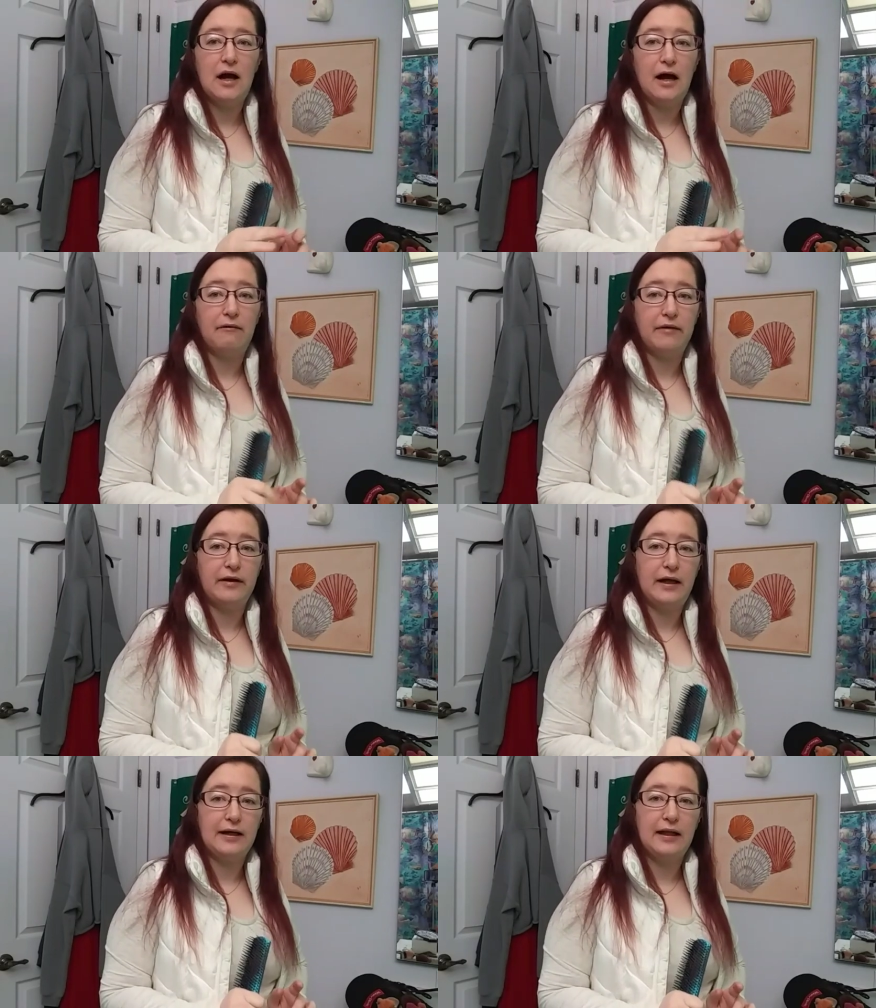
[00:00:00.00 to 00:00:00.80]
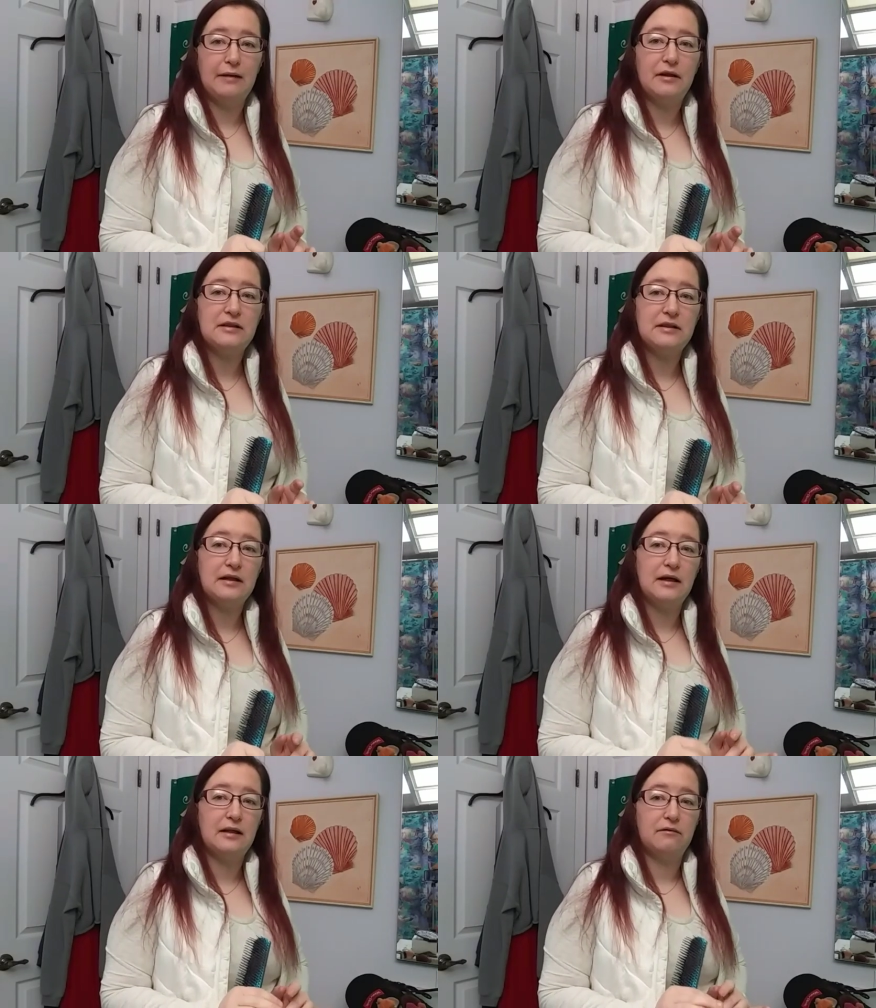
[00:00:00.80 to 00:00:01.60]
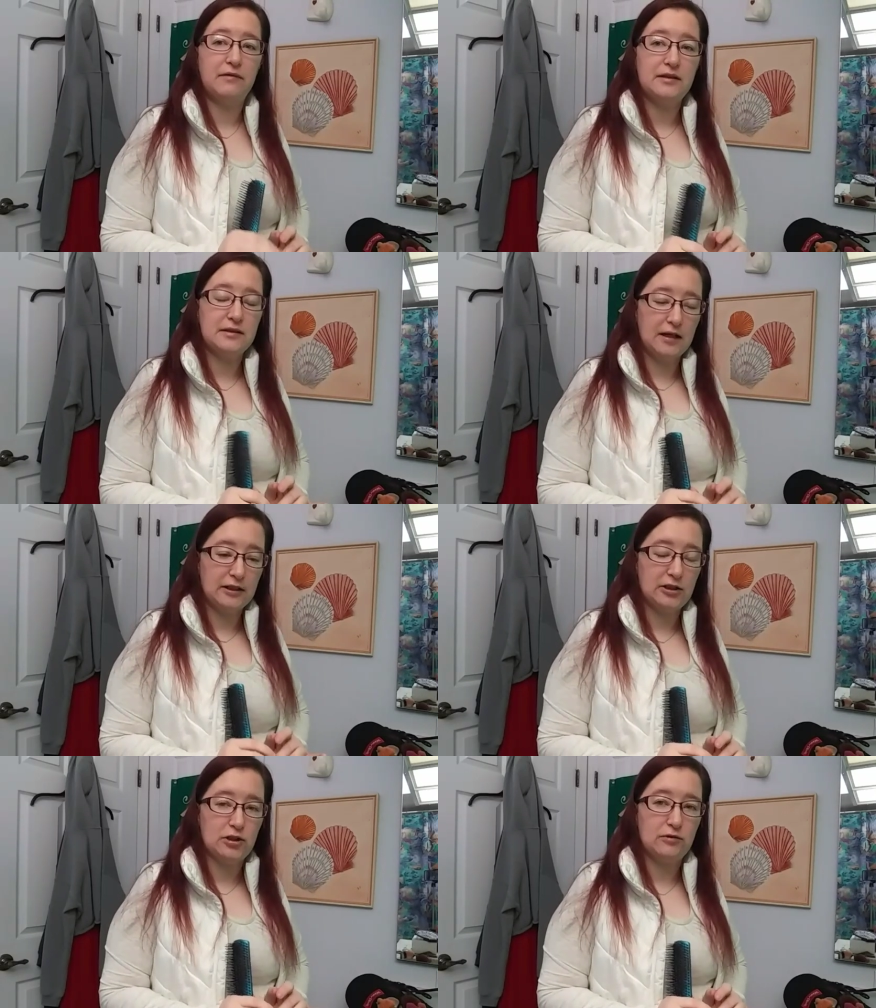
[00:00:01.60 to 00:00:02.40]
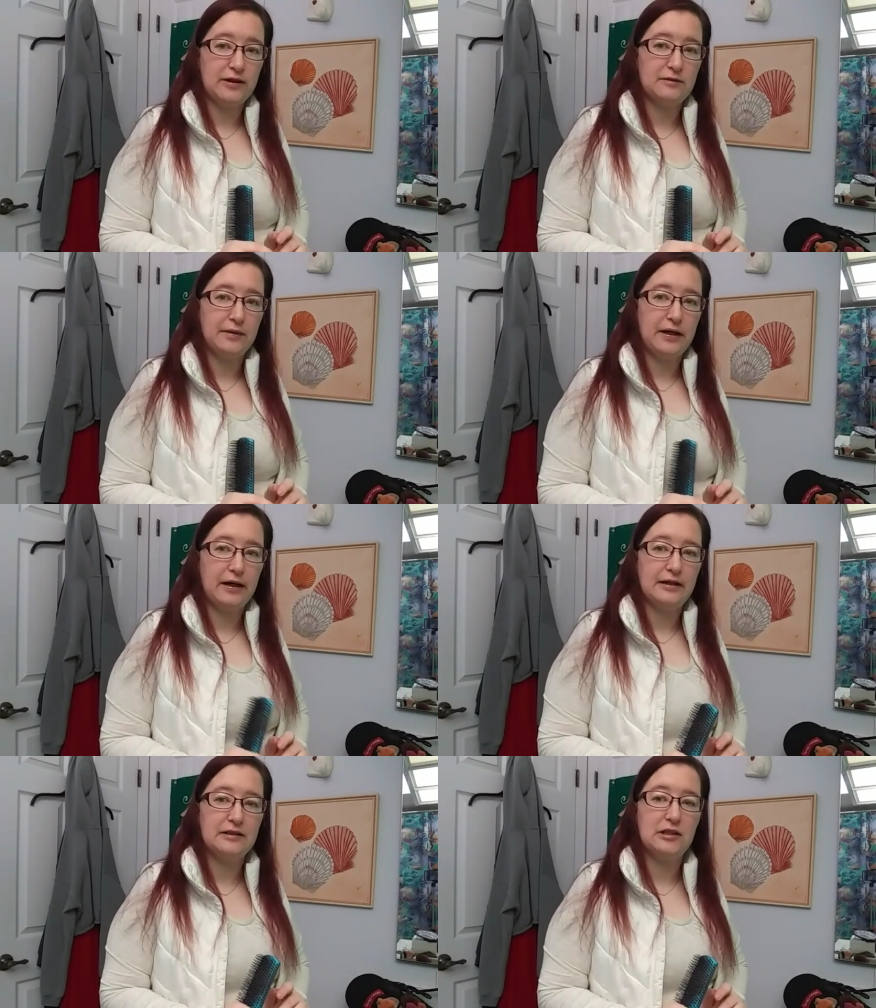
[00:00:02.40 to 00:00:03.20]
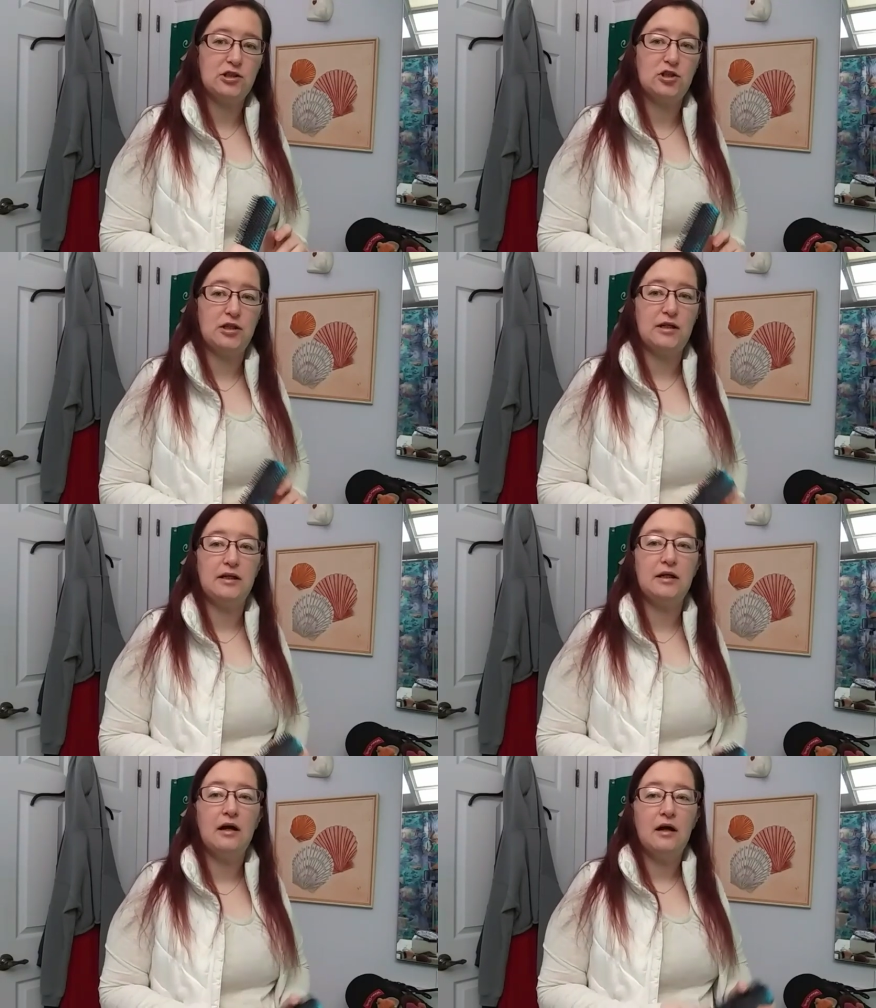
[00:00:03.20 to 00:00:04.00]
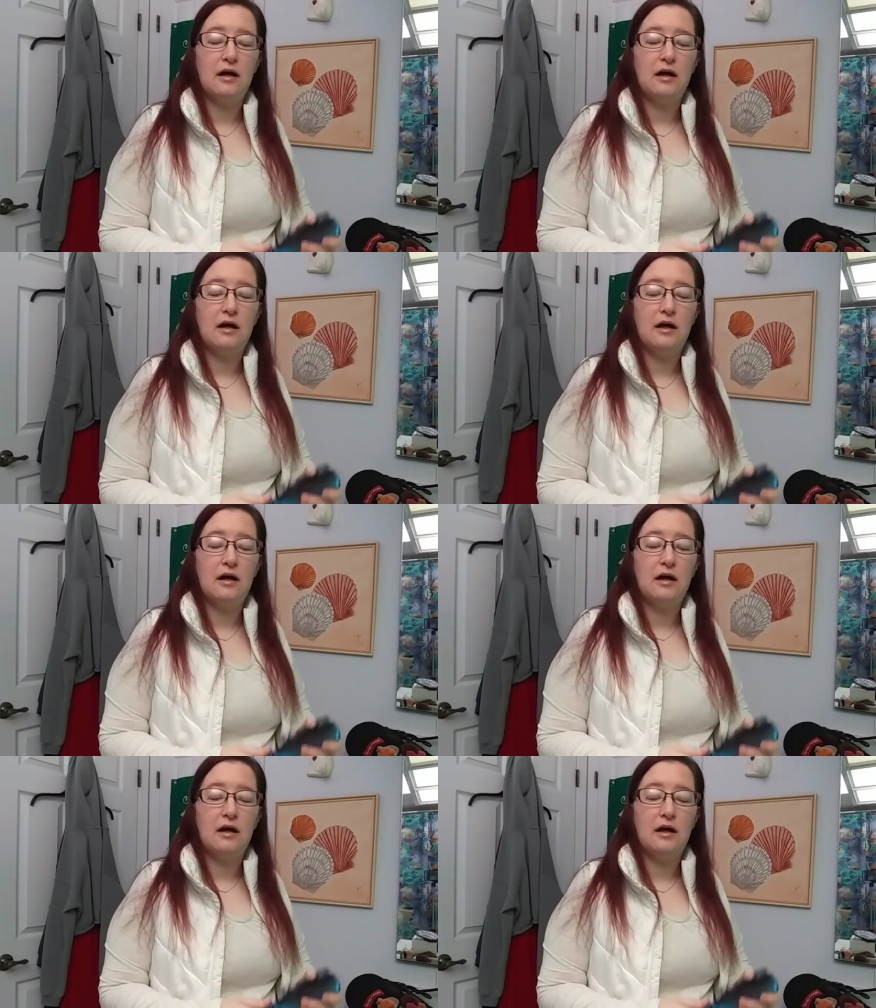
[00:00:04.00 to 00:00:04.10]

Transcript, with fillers: I really like Kayley Melissa, and the reason I do is because she,